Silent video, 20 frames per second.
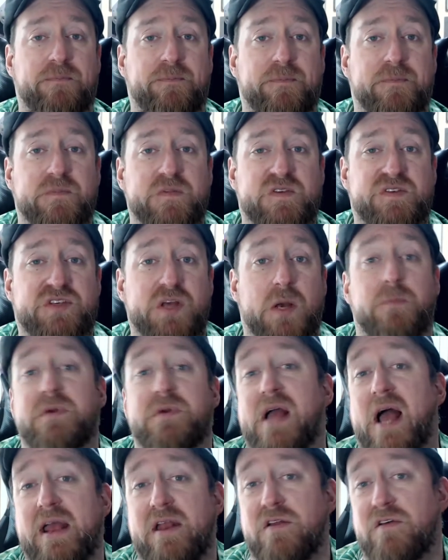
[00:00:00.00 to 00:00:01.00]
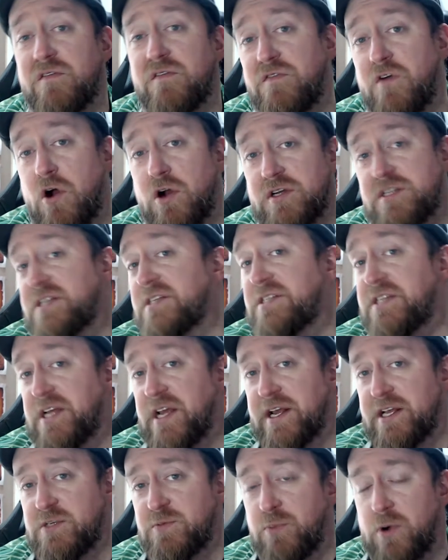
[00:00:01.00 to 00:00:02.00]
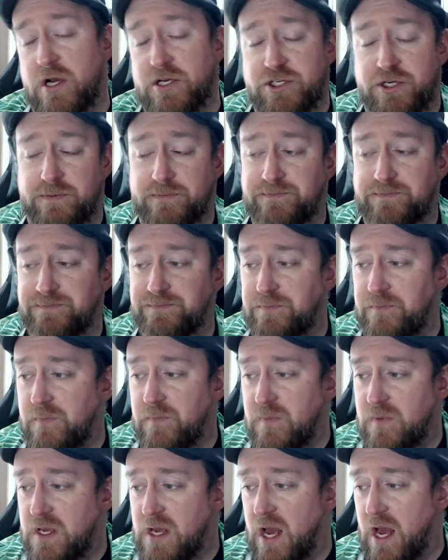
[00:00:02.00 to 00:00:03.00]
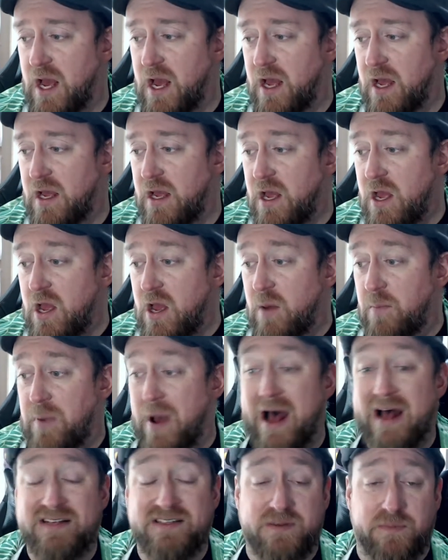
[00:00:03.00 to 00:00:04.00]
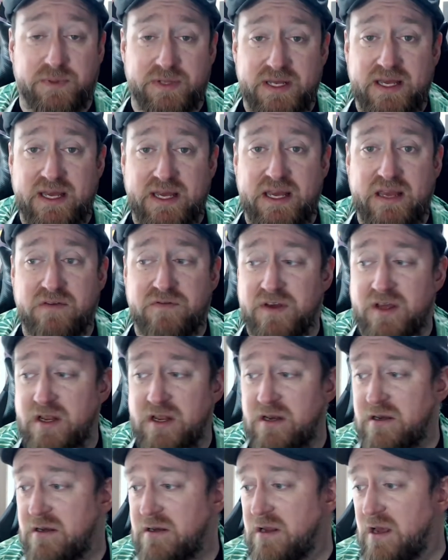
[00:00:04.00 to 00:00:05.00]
some kind of artistic expression. Possibly even